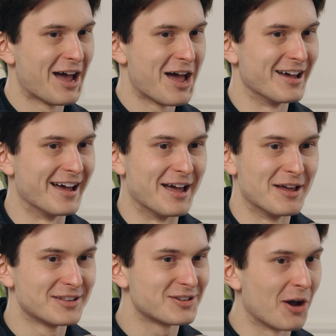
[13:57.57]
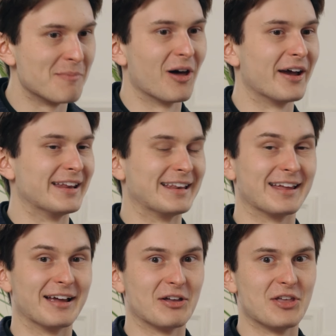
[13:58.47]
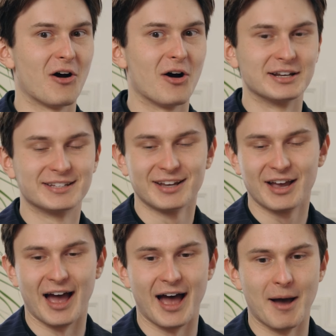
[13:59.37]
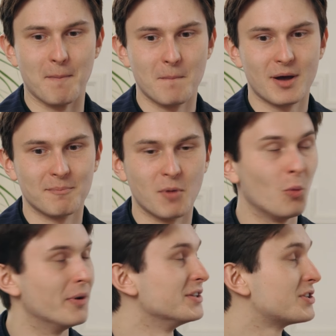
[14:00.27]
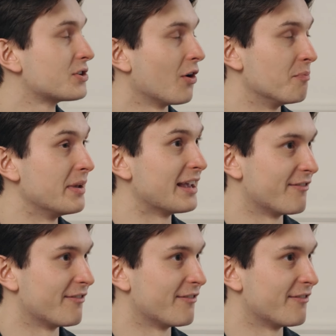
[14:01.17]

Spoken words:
timeline and the hard moments of being a